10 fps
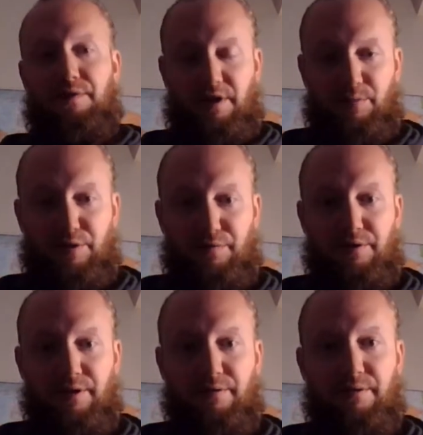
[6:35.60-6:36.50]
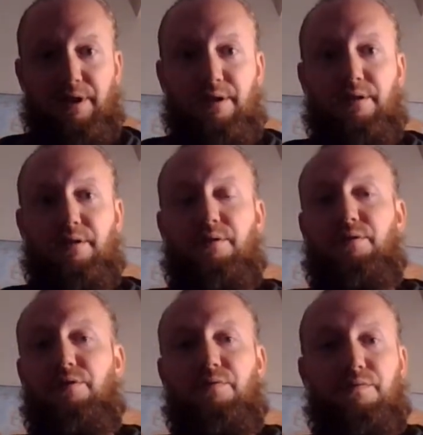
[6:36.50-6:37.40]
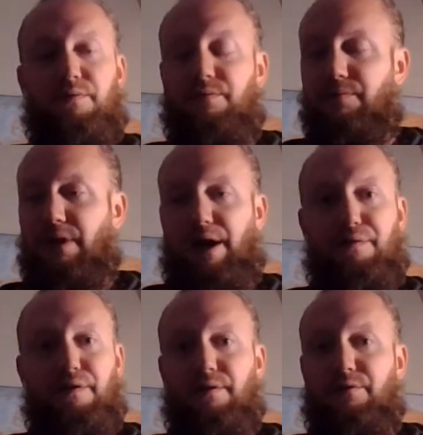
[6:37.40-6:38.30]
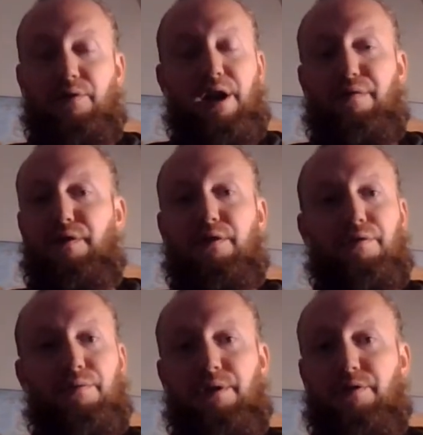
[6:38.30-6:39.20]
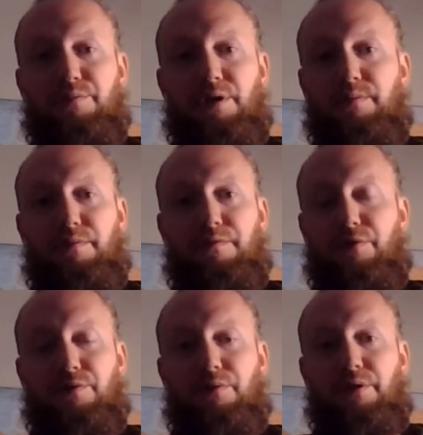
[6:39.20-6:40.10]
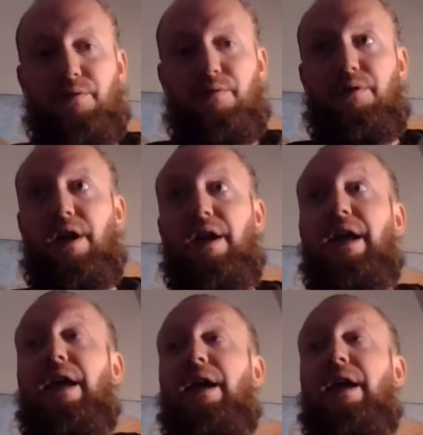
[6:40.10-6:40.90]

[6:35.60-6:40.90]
establish fertility. You got to figure 3 years minimum for soil, okay?